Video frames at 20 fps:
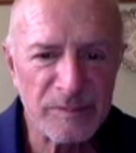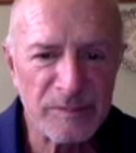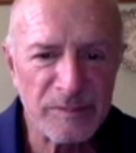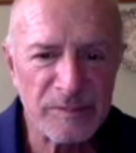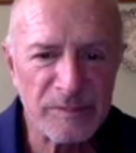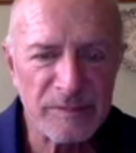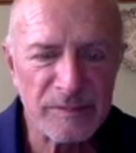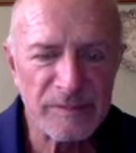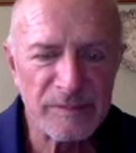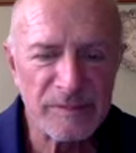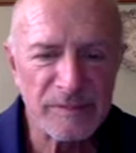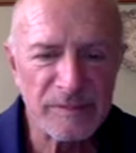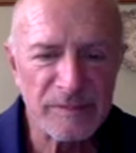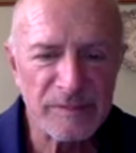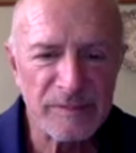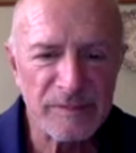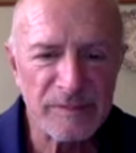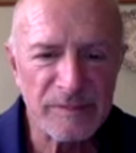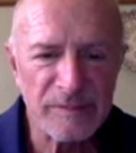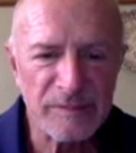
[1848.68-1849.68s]

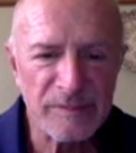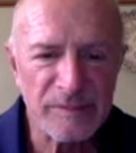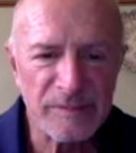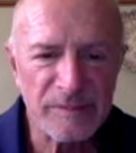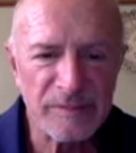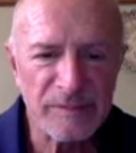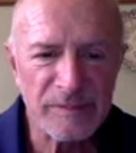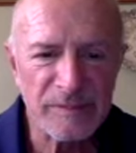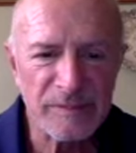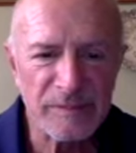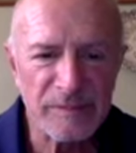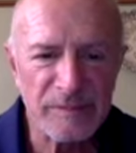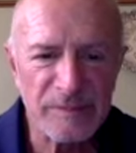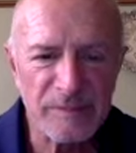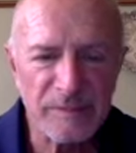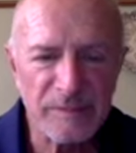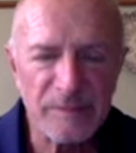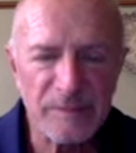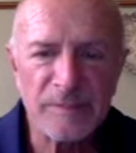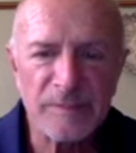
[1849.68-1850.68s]

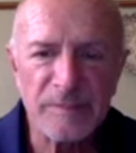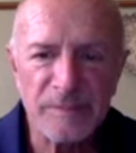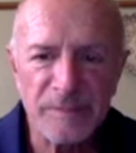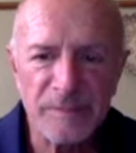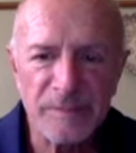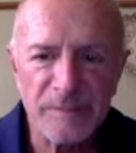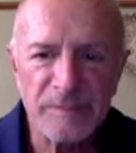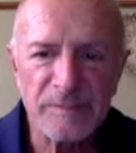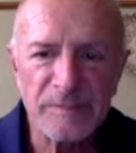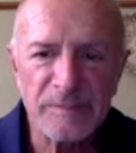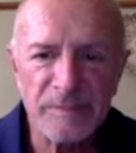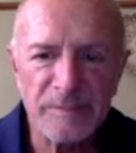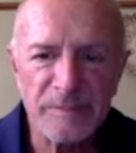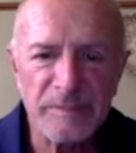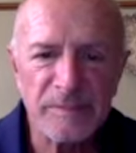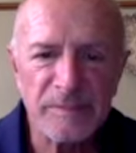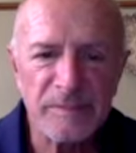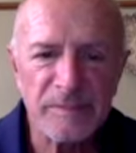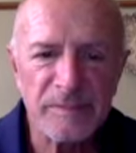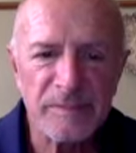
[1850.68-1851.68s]

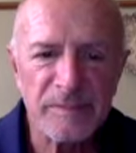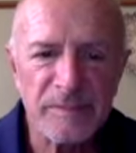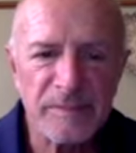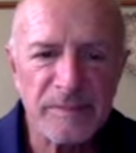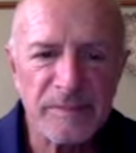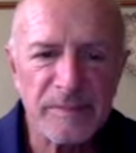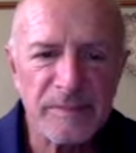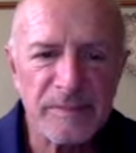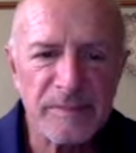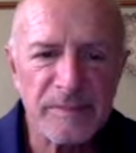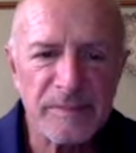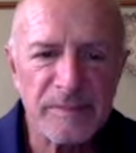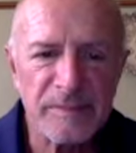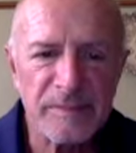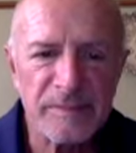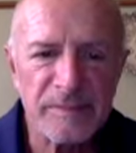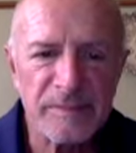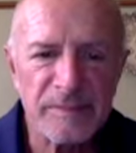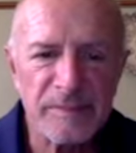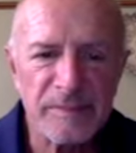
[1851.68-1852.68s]

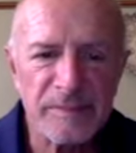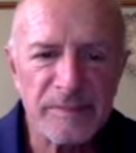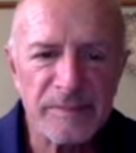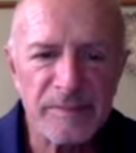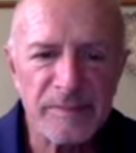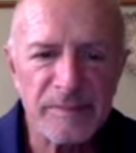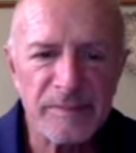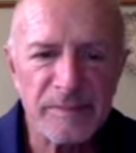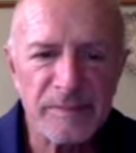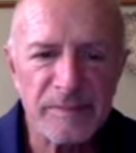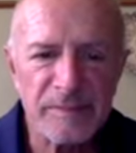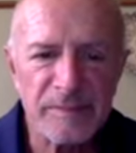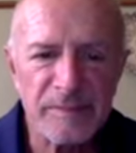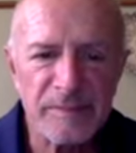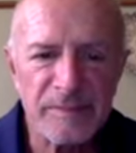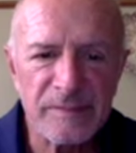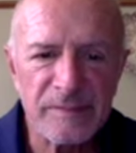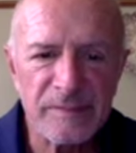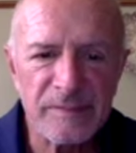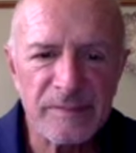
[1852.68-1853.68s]

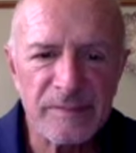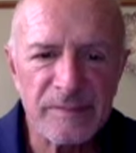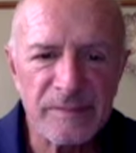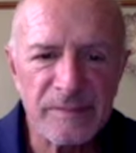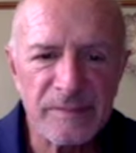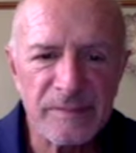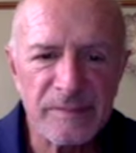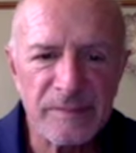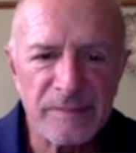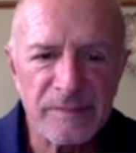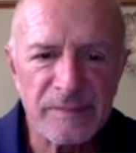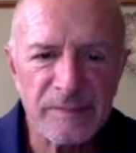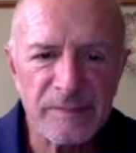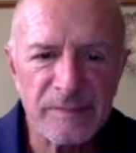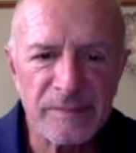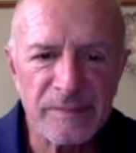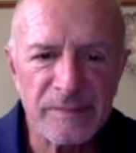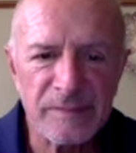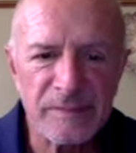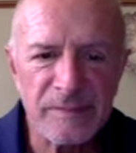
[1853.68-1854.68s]

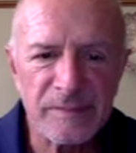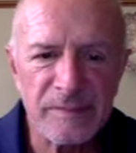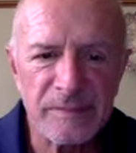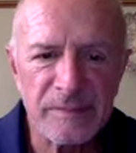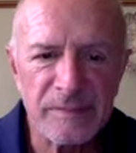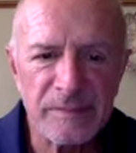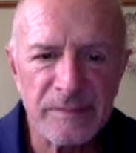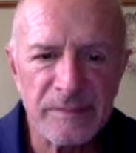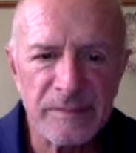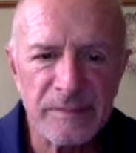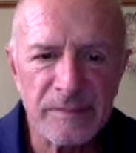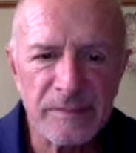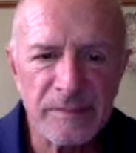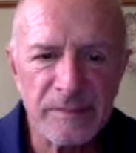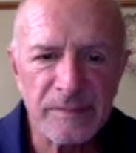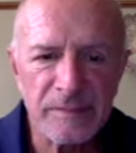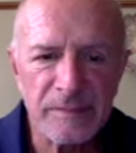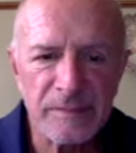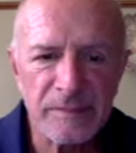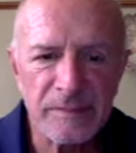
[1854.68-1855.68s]

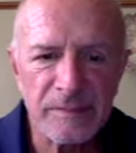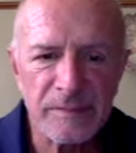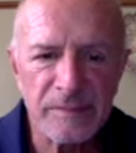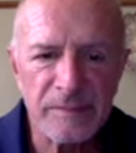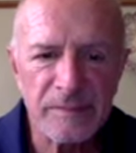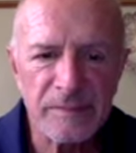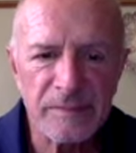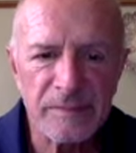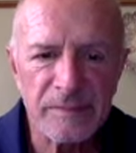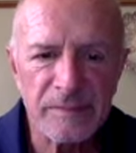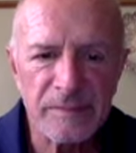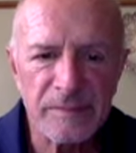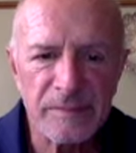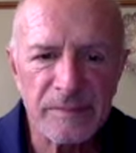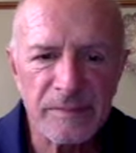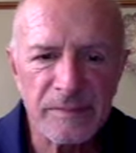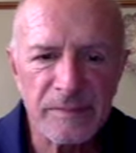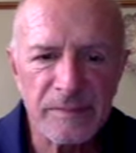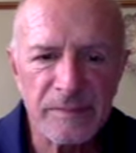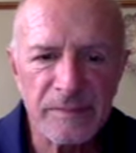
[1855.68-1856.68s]
(not speaking)